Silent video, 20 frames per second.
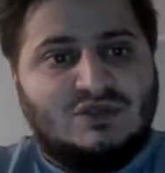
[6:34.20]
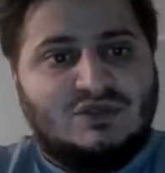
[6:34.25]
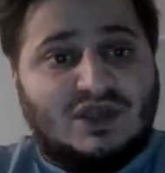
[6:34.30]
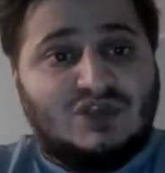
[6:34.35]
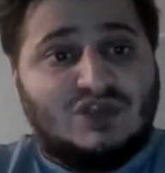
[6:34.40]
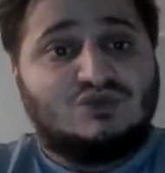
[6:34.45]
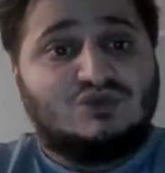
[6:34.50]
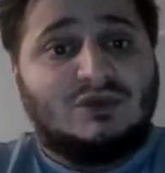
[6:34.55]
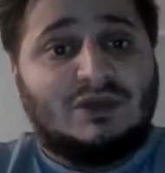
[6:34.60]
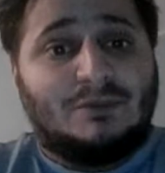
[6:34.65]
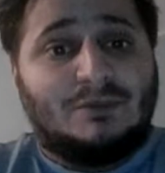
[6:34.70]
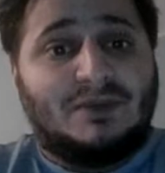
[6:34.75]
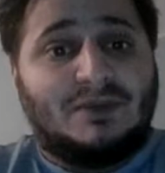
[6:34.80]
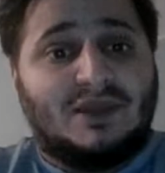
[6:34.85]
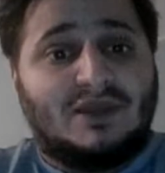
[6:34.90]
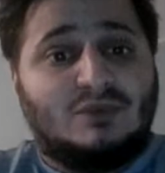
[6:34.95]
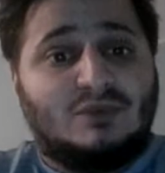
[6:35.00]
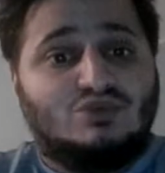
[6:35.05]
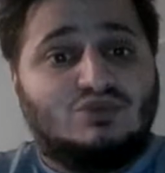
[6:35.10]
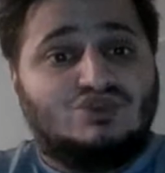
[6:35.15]
that's when a
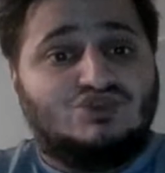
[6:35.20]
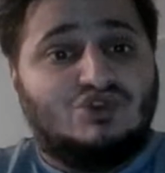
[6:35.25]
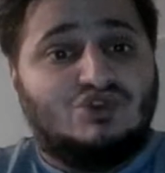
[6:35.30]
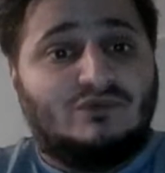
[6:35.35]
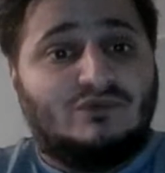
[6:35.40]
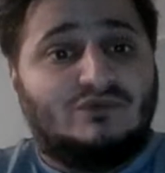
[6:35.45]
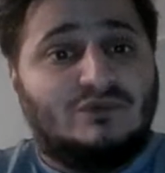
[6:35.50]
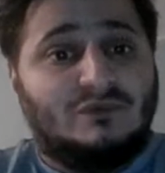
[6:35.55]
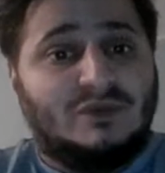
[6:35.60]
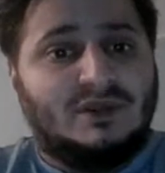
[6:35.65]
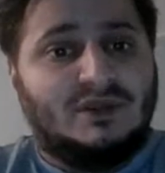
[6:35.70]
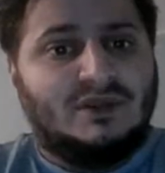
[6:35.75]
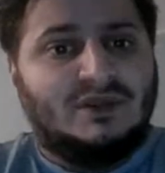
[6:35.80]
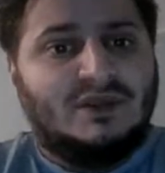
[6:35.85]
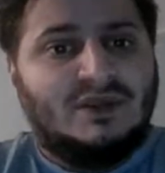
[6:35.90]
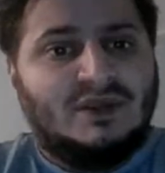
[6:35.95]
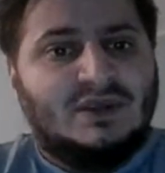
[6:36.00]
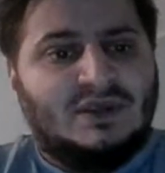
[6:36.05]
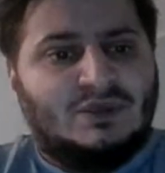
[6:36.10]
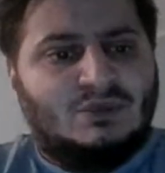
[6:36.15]
penny would drop for me.
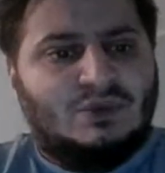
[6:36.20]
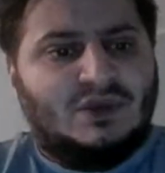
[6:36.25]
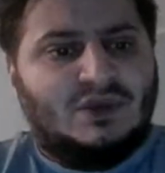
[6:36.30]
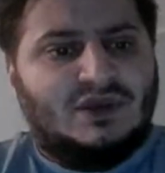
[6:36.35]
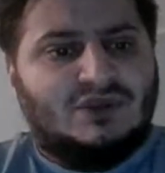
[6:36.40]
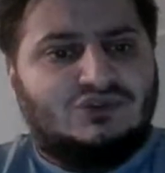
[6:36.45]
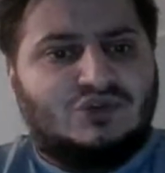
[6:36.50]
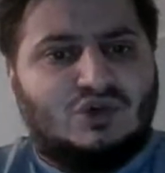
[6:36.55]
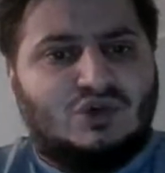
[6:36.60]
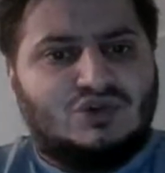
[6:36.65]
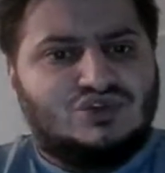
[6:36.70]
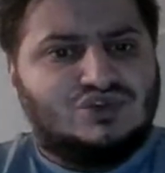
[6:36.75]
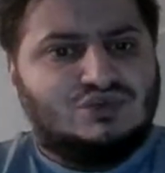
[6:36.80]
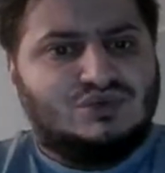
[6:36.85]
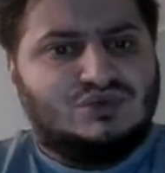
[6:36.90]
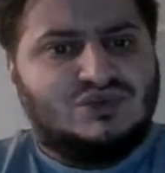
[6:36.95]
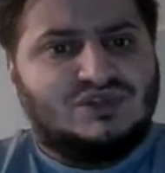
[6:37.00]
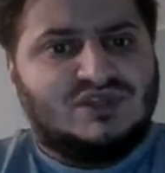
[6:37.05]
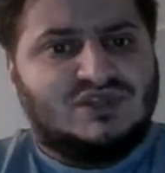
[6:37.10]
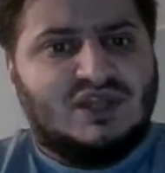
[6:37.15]
When a doctor
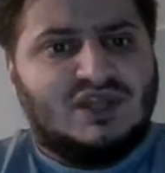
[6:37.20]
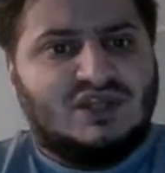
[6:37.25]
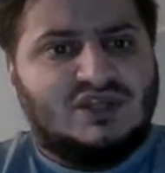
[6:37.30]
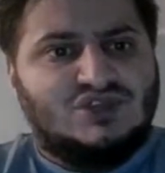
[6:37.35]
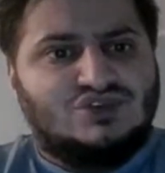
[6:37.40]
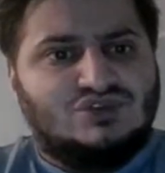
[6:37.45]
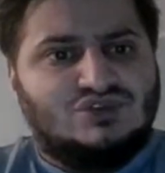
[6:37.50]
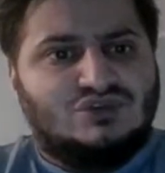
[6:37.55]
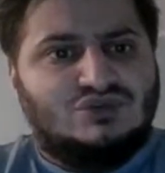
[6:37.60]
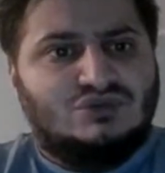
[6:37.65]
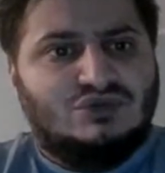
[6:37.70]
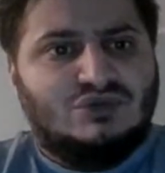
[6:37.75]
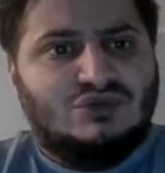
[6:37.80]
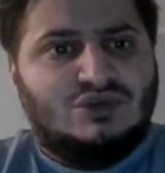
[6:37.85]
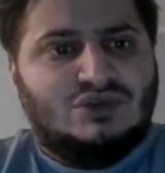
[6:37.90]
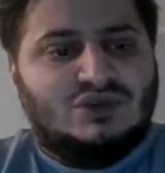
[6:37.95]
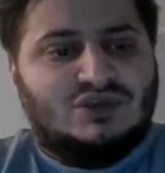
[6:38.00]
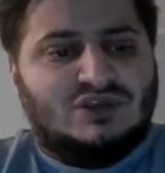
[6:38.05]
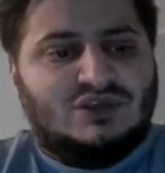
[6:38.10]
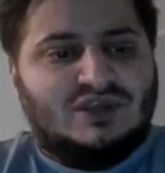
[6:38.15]
would say, "Listen,
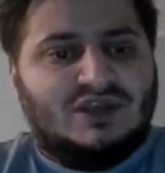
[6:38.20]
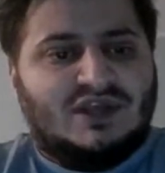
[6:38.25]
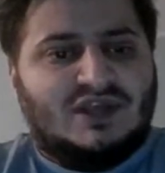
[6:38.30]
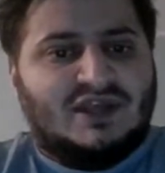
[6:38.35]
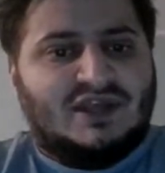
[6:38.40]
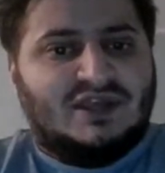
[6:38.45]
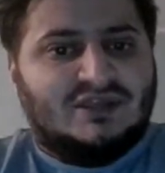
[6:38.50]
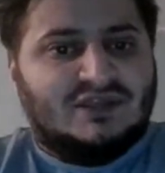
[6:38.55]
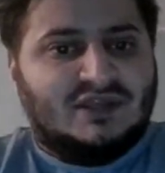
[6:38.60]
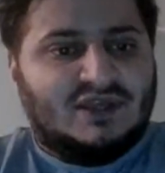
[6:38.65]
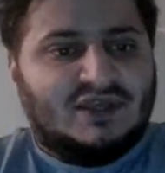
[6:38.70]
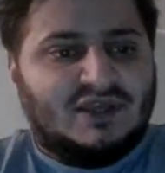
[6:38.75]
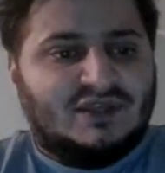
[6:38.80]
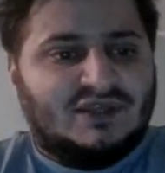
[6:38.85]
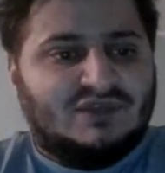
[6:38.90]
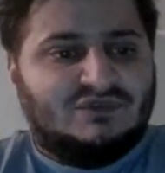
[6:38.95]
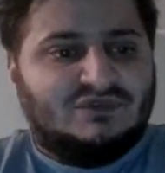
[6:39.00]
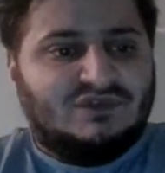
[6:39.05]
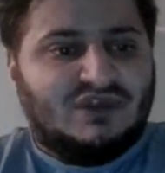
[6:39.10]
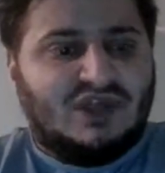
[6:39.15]
you're at end
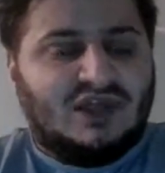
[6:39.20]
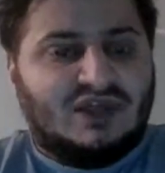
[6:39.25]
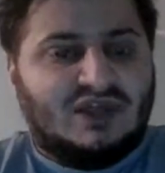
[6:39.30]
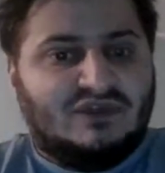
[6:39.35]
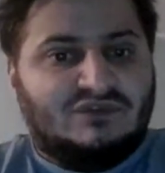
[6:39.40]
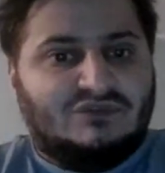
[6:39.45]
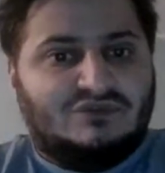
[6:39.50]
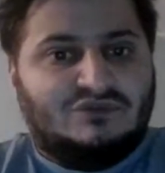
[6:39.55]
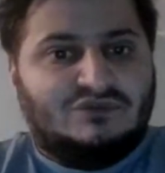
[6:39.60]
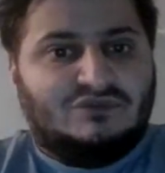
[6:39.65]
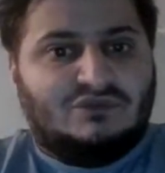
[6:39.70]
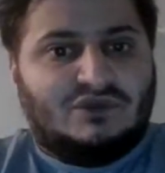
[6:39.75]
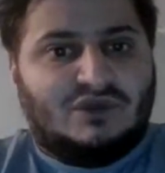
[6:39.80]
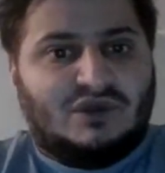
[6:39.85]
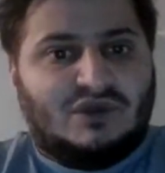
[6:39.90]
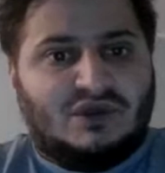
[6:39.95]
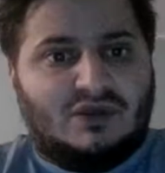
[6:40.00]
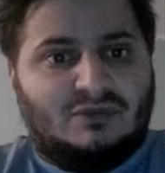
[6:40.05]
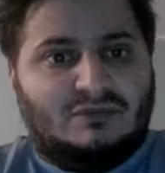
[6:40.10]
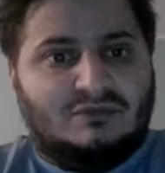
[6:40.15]
of life.
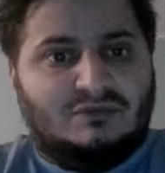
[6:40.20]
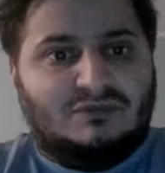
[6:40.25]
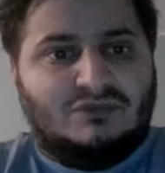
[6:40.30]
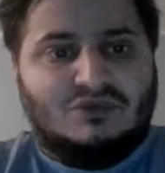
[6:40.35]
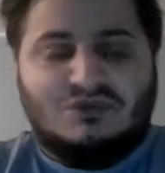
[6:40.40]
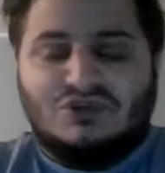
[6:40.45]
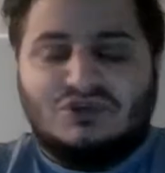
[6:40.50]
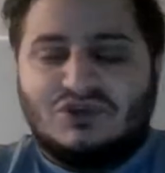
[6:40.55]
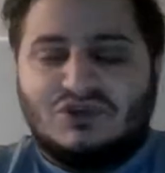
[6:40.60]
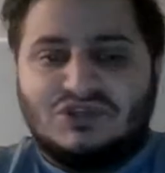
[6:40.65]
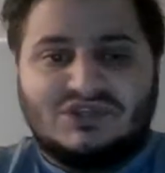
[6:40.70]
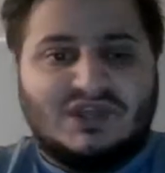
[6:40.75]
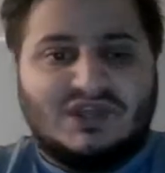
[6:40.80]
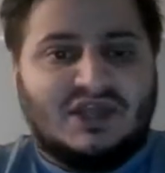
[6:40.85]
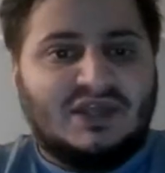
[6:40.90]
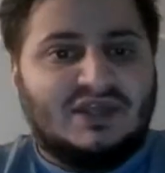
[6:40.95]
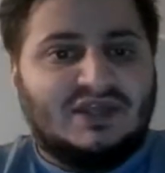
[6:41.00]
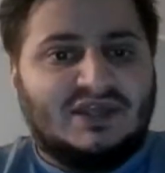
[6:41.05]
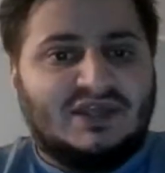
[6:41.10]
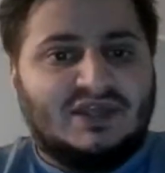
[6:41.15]
You're going to
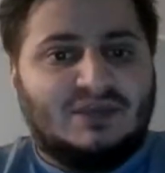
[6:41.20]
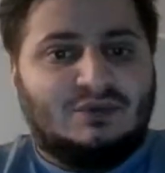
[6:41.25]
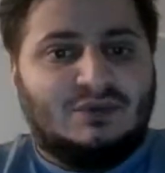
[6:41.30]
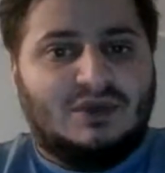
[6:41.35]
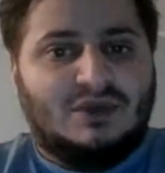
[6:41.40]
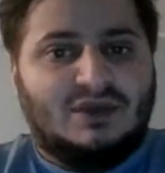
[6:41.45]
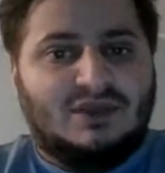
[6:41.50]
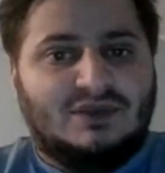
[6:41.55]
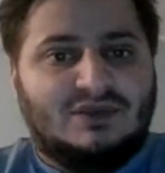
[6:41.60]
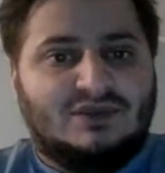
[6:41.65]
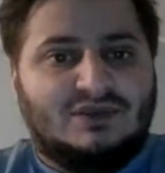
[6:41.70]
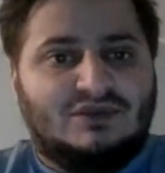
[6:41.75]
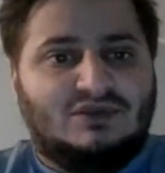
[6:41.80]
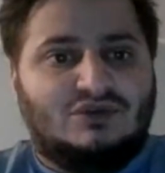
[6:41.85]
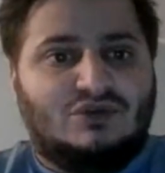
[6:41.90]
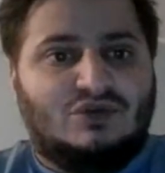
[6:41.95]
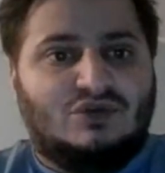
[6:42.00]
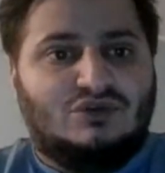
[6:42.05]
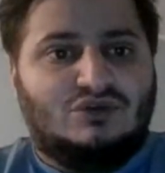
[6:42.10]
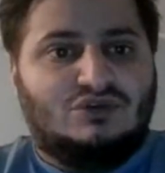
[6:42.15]
die anyway. You're
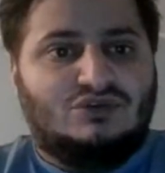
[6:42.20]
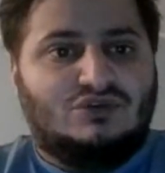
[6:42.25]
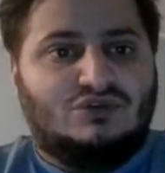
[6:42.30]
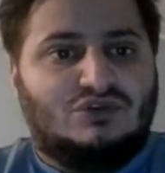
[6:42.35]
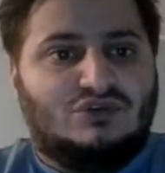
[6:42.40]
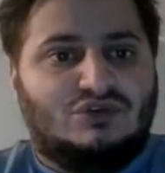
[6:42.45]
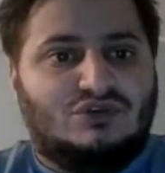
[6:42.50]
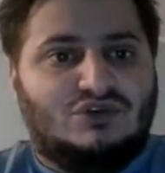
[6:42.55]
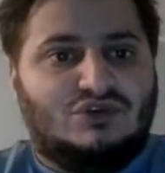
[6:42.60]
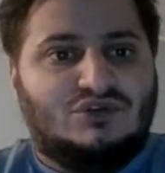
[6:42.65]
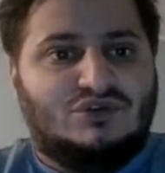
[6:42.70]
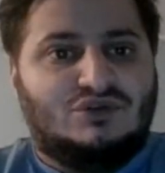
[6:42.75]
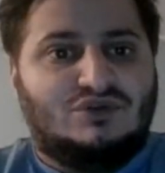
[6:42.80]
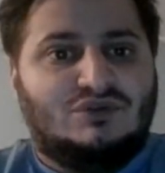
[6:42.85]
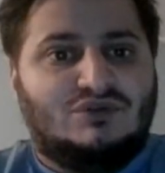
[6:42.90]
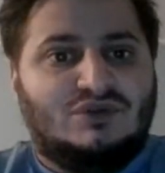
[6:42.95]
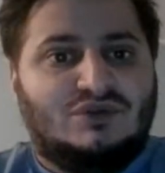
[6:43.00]
not going to